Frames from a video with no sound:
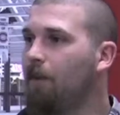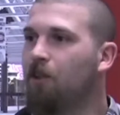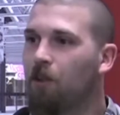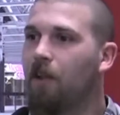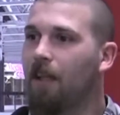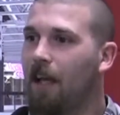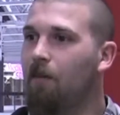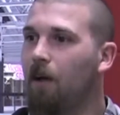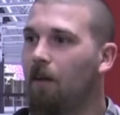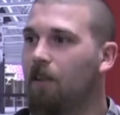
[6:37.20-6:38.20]
during the
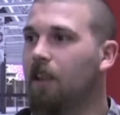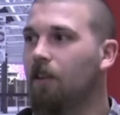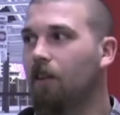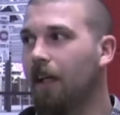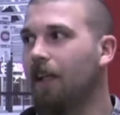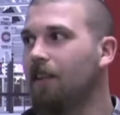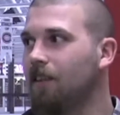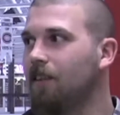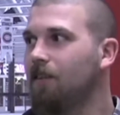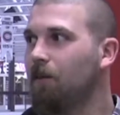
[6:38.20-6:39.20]
game, I was like,
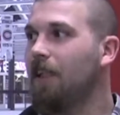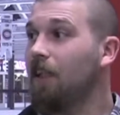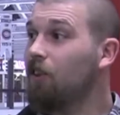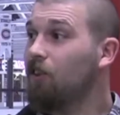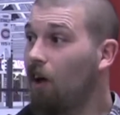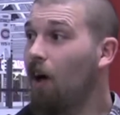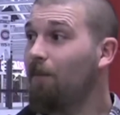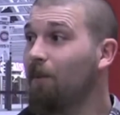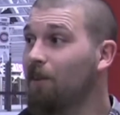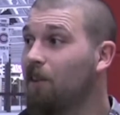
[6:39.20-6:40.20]
okay, do we need to
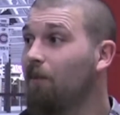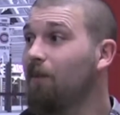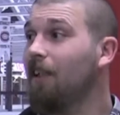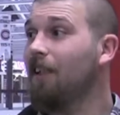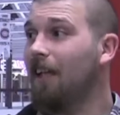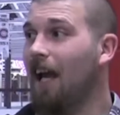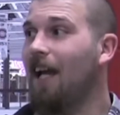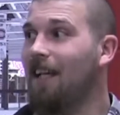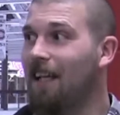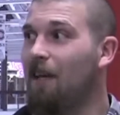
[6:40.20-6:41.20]
stop or something? Yeah,
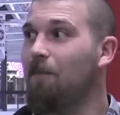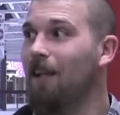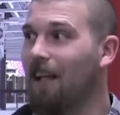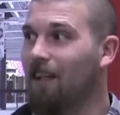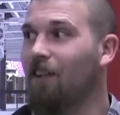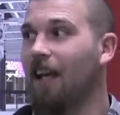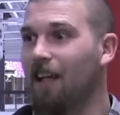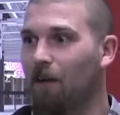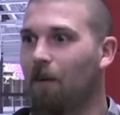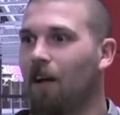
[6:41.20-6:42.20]
it hit me like, okay,
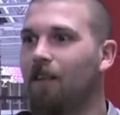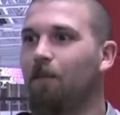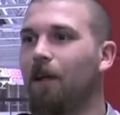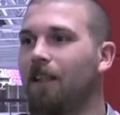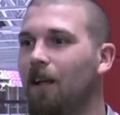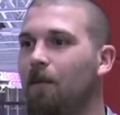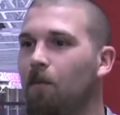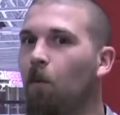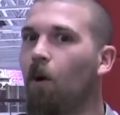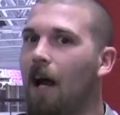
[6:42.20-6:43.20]
come on. But I
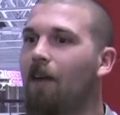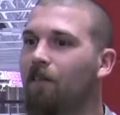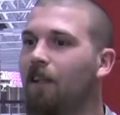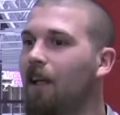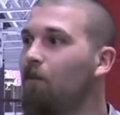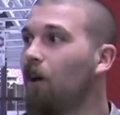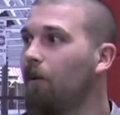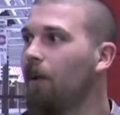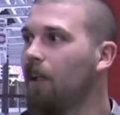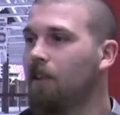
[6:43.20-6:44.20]
mean, more after the game where I
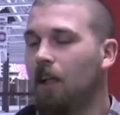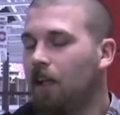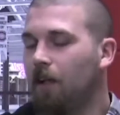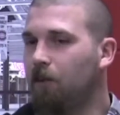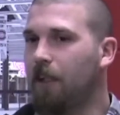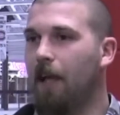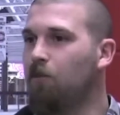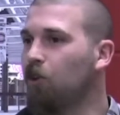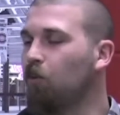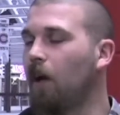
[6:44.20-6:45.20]
realized the game
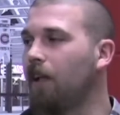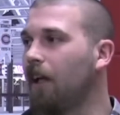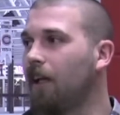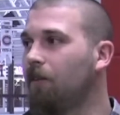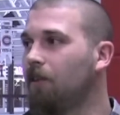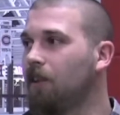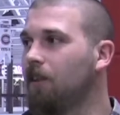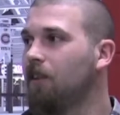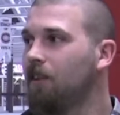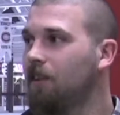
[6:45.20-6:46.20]
just went, and it
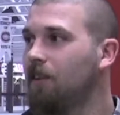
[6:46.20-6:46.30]
was